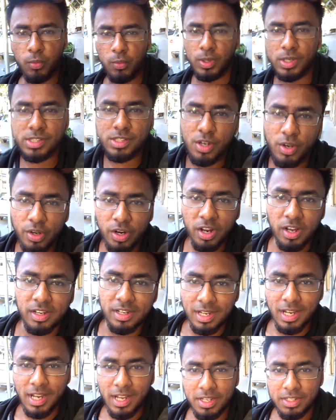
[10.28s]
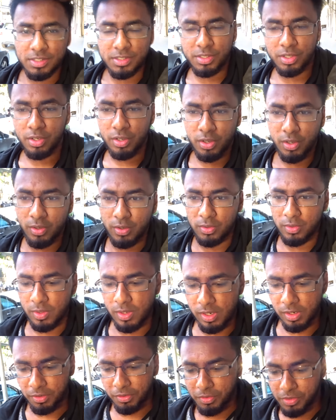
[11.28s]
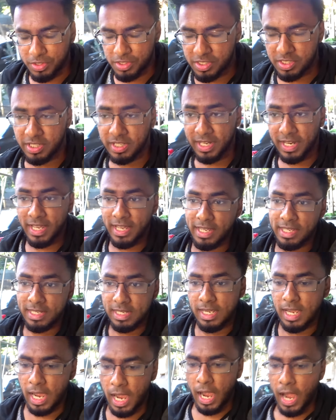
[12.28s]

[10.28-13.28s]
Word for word: What's going on, guys? So today